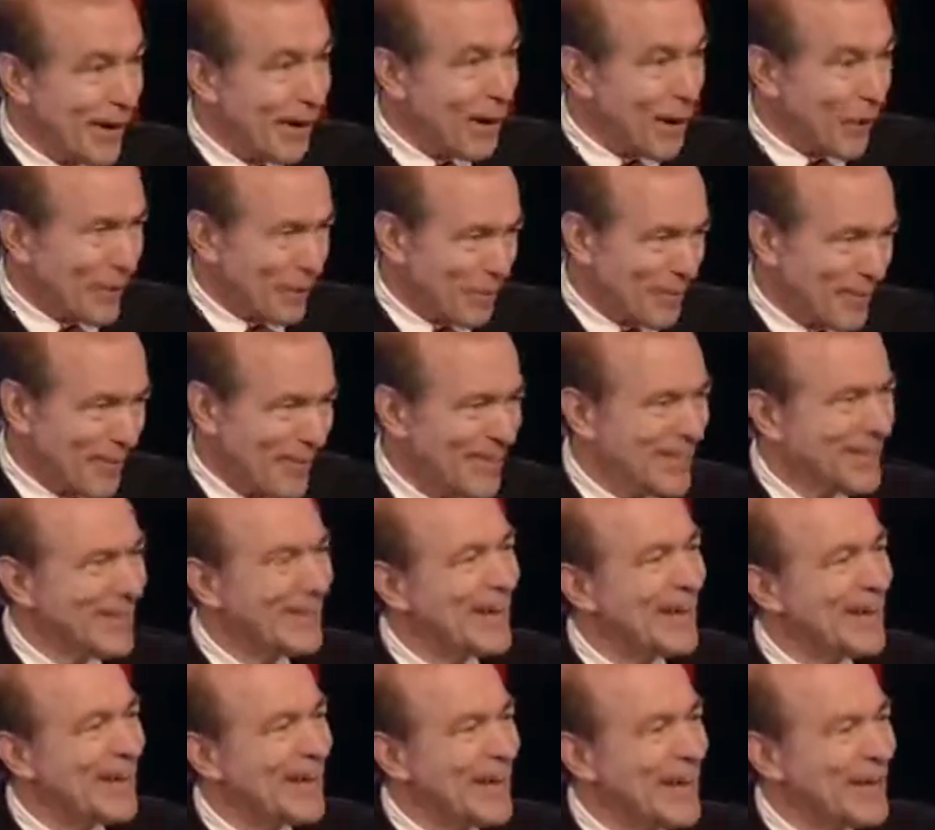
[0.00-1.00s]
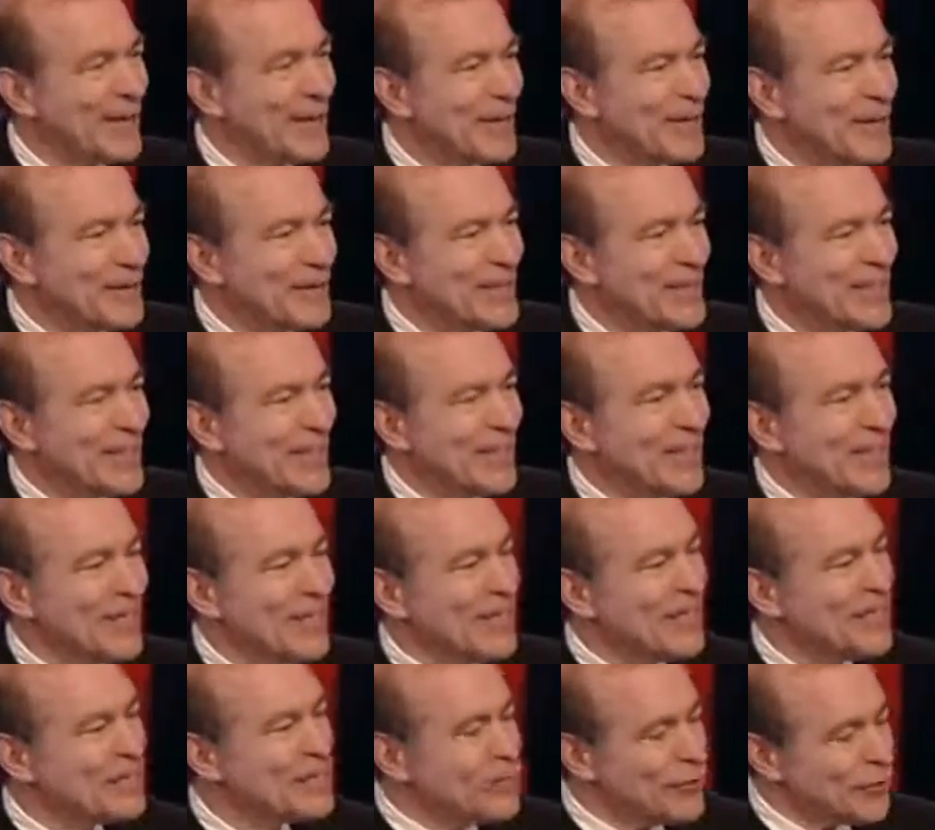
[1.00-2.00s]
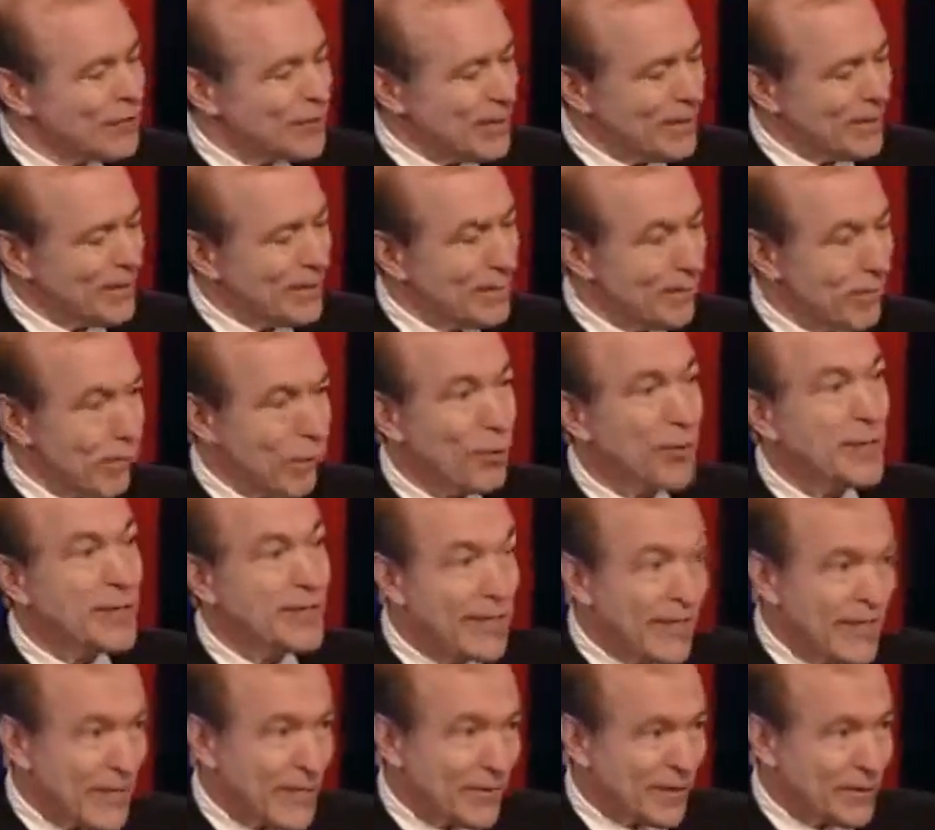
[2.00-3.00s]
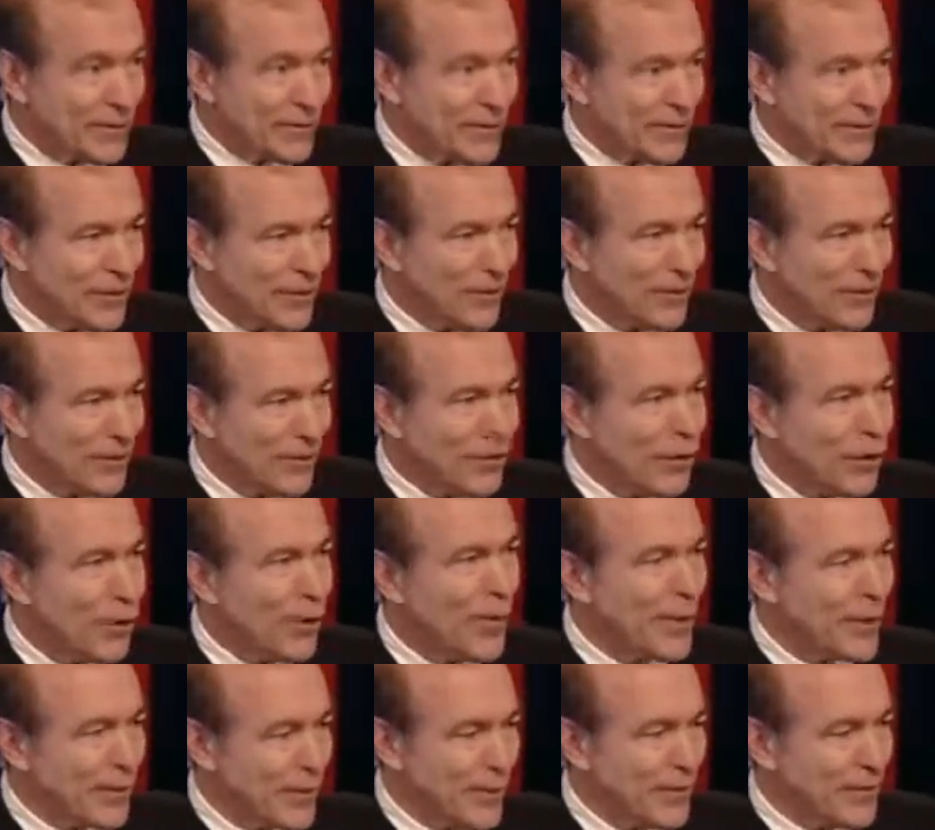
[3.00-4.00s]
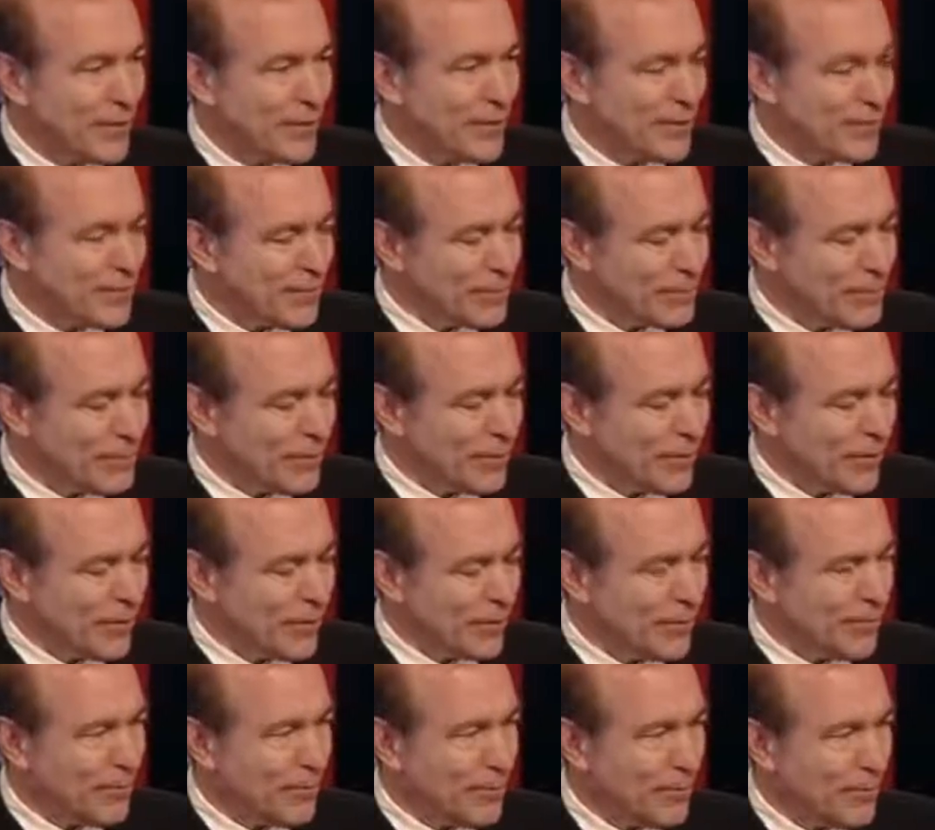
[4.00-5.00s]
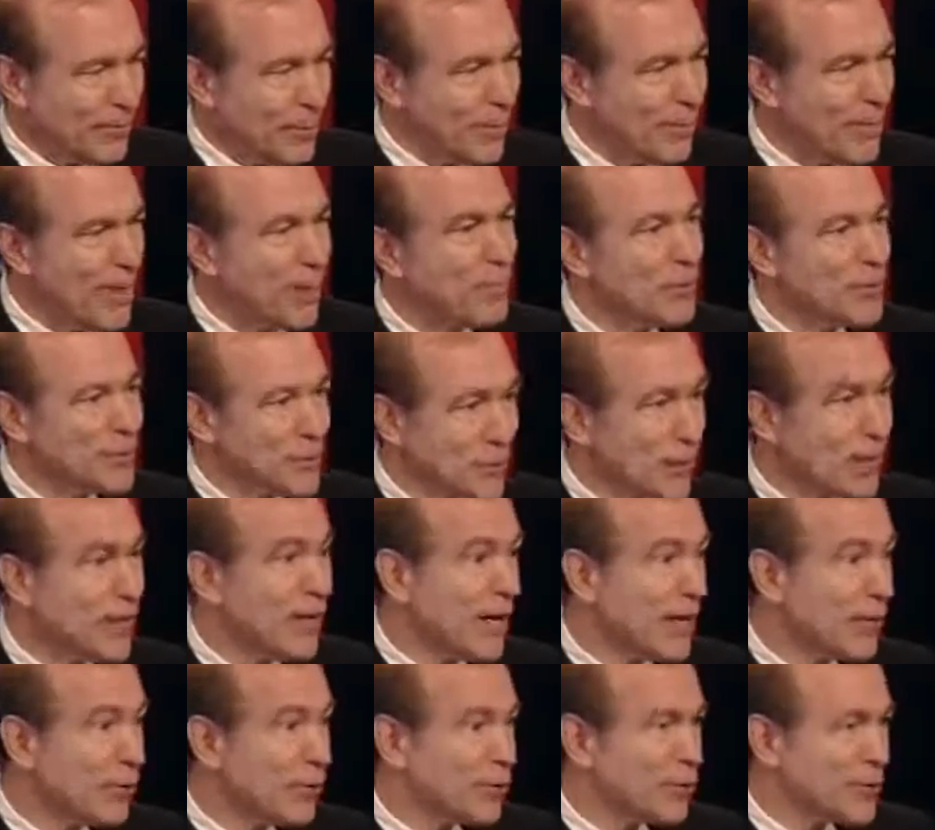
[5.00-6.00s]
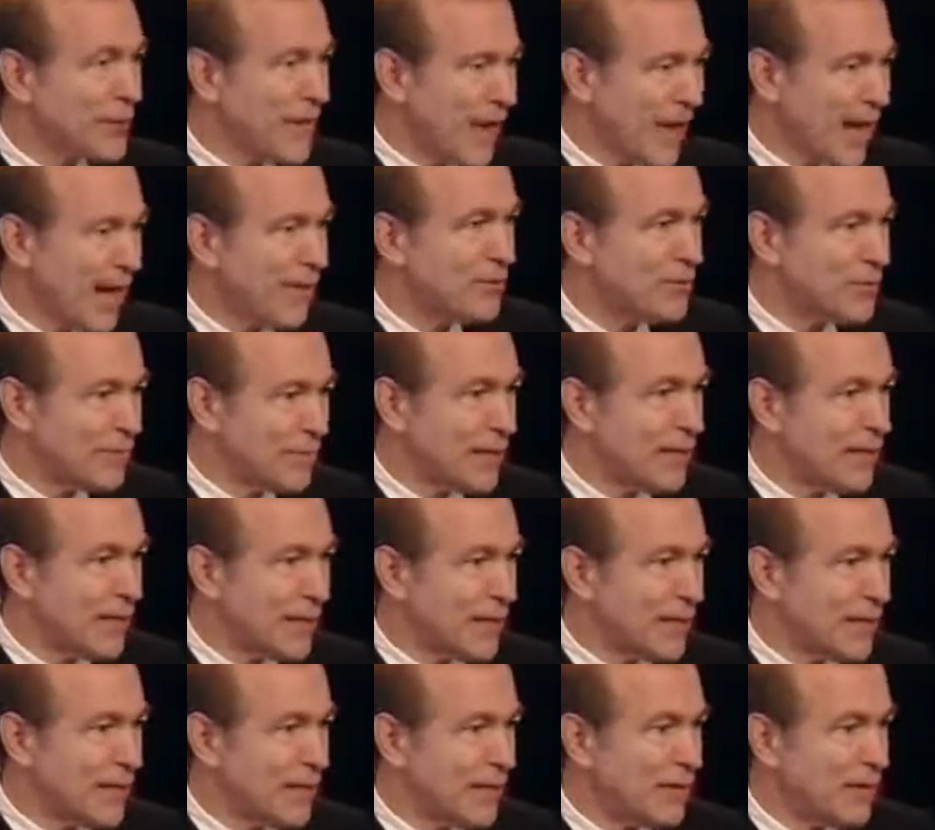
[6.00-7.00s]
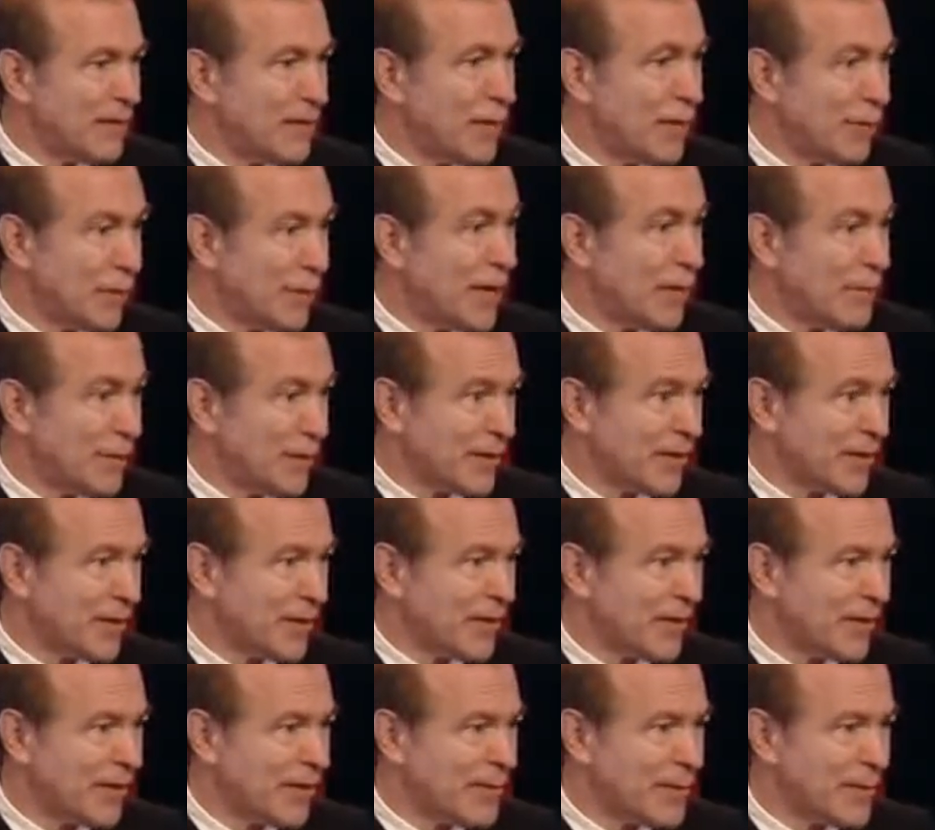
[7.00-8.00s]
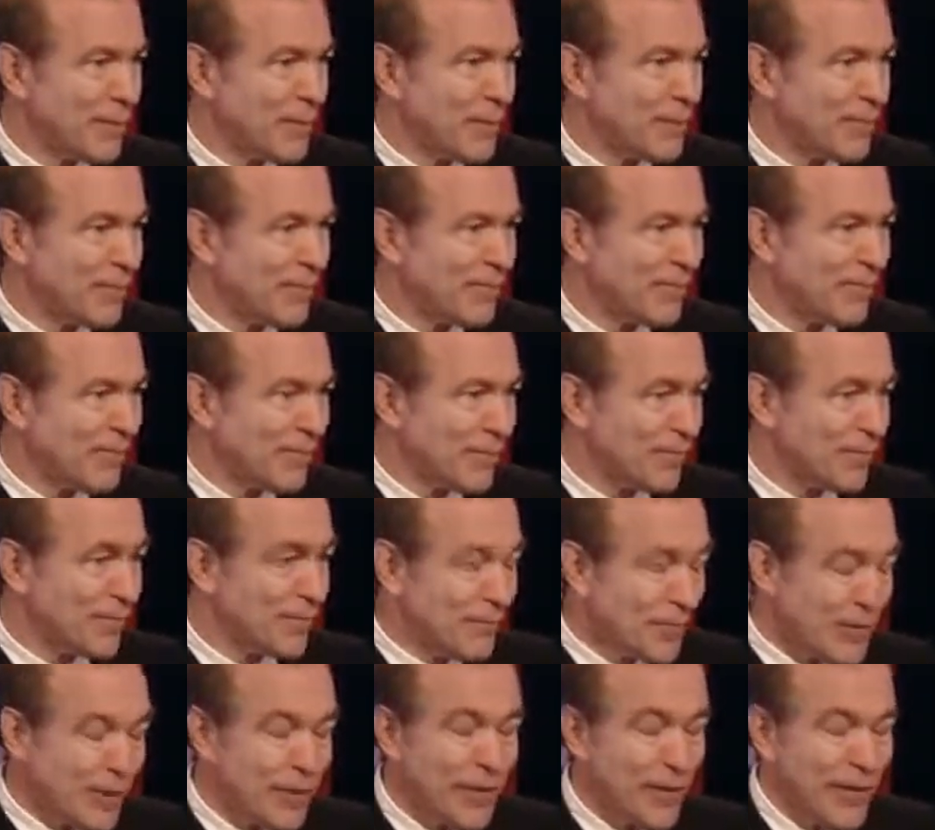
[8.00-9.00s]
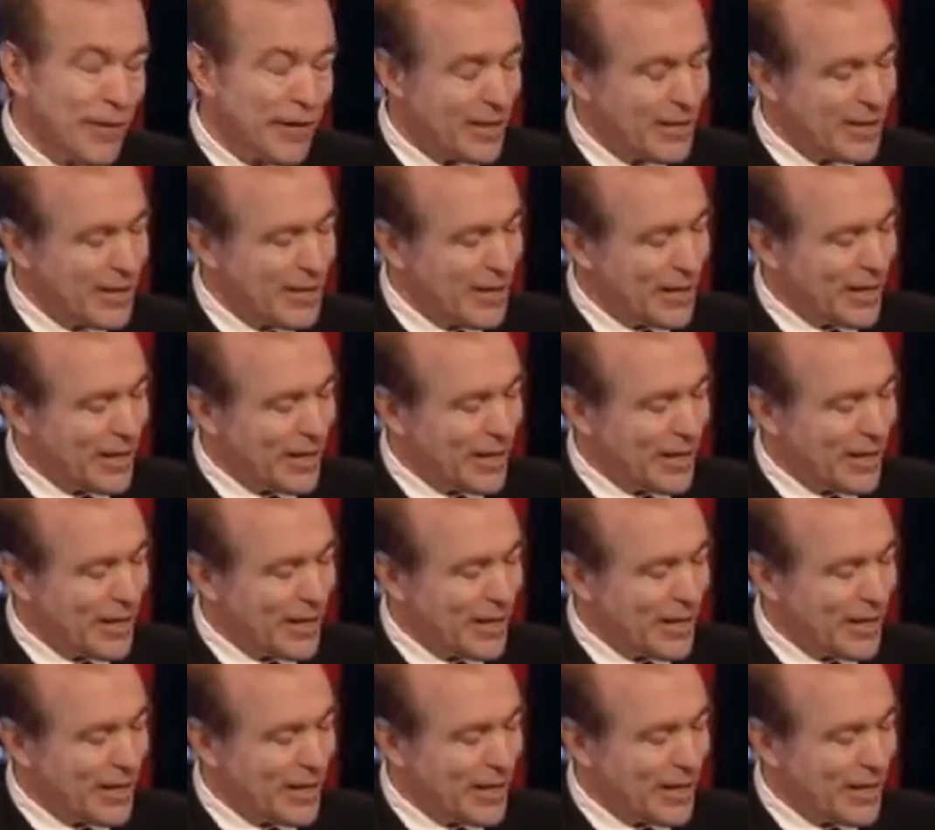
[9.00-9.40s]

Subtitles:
my own. And that is, it took me 4 days of going onto the computer. You know, members of Congress have to be in Obamacare. A lot of people don't know that.